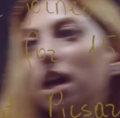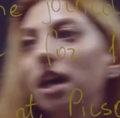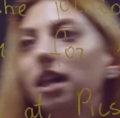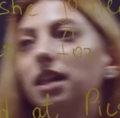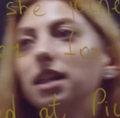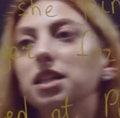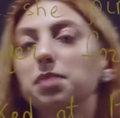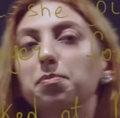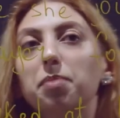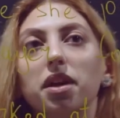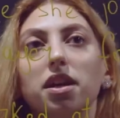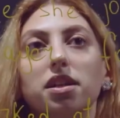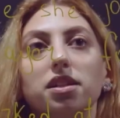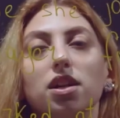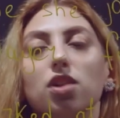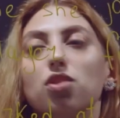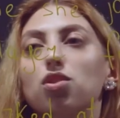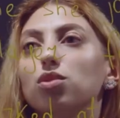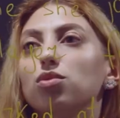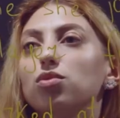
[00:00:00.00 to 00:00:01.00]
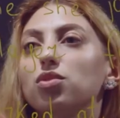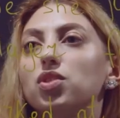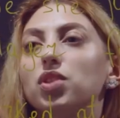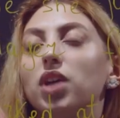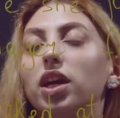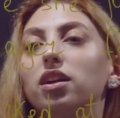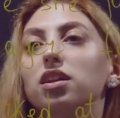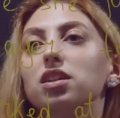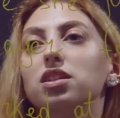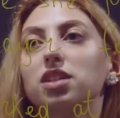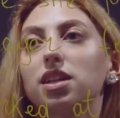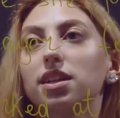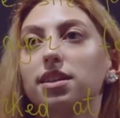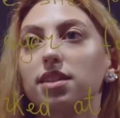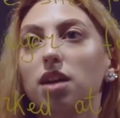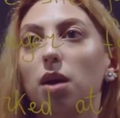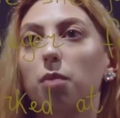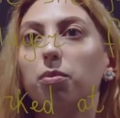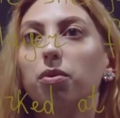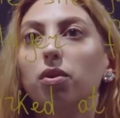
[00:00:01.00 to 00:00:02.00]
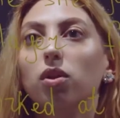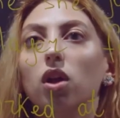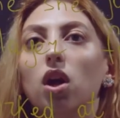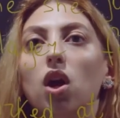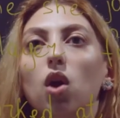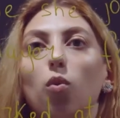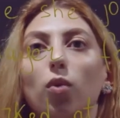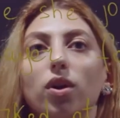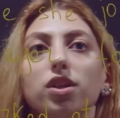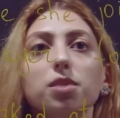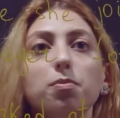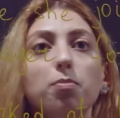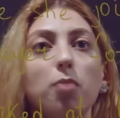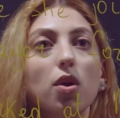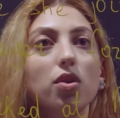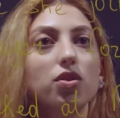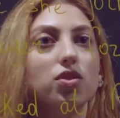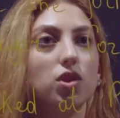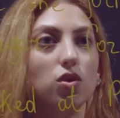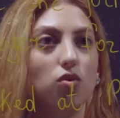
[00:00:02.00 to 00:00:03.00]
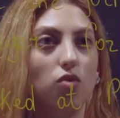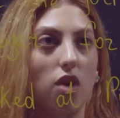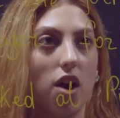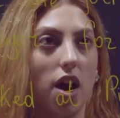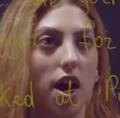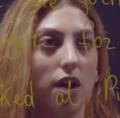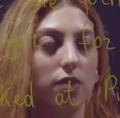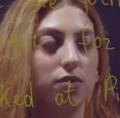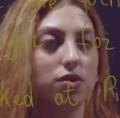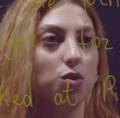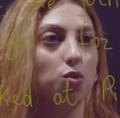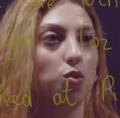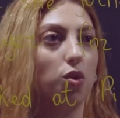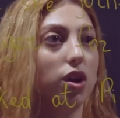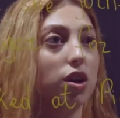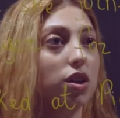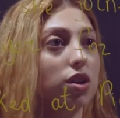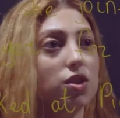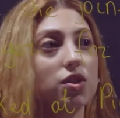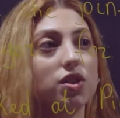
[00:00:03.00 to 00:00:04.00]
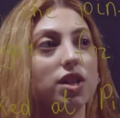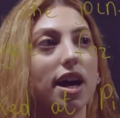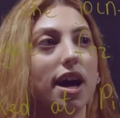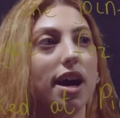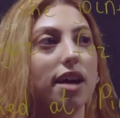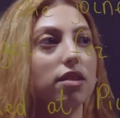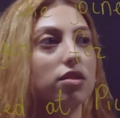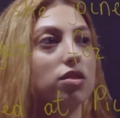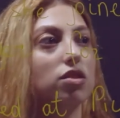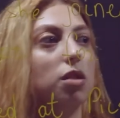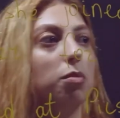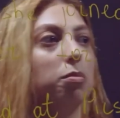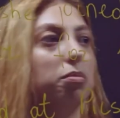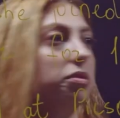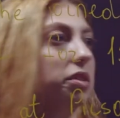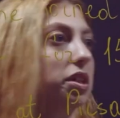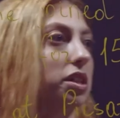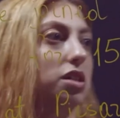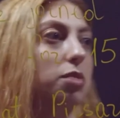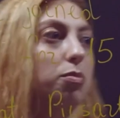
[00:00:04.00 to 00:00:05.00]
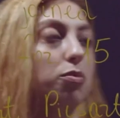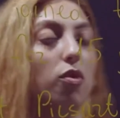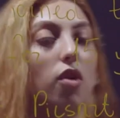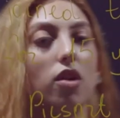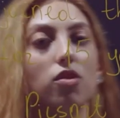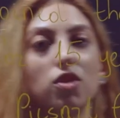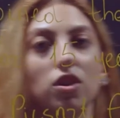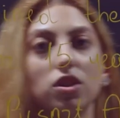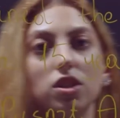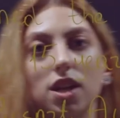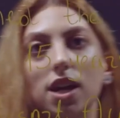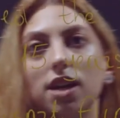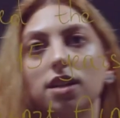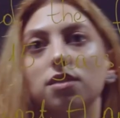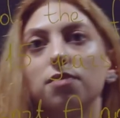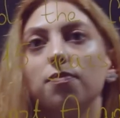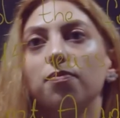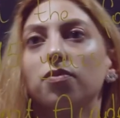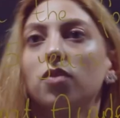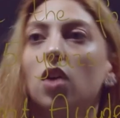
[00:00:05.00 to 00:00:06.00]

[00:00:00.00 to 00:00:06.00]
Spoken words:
Let's pay attention to the second example. When the boss arrived, the workers hadn't completed the project yet.